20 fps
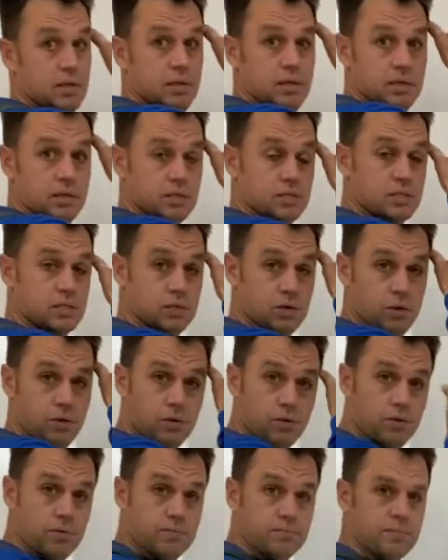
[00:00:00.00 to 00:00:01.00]

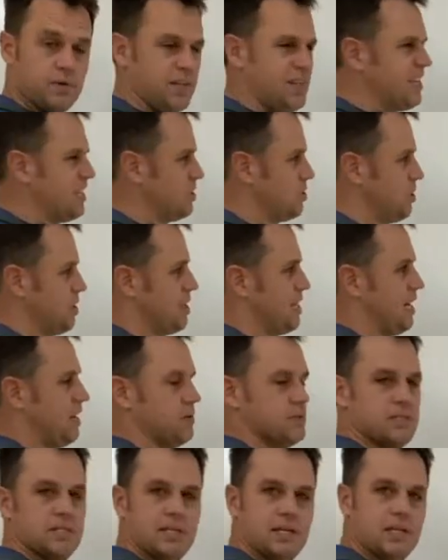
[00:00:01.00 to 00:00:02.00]
So I think it's
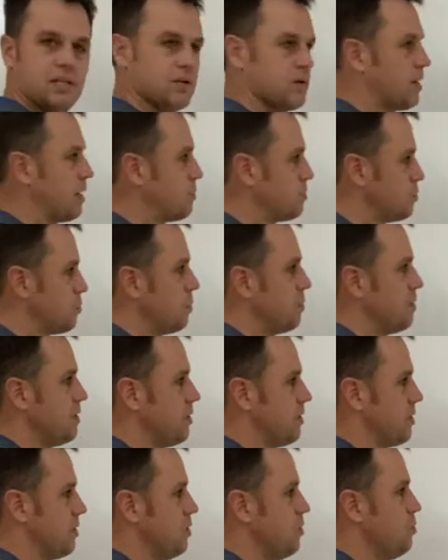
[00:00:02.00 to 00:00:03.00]
1,000 kilograms per meter
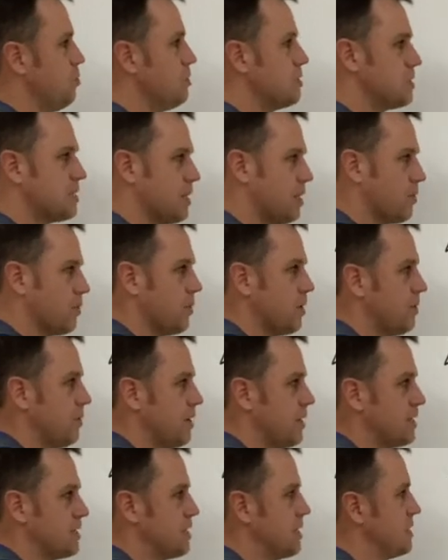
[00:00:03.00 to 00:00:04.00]
cubed is another way to write
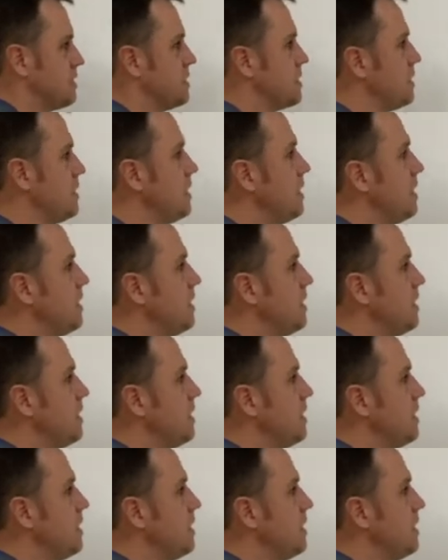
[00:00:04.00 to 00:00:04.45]
its density.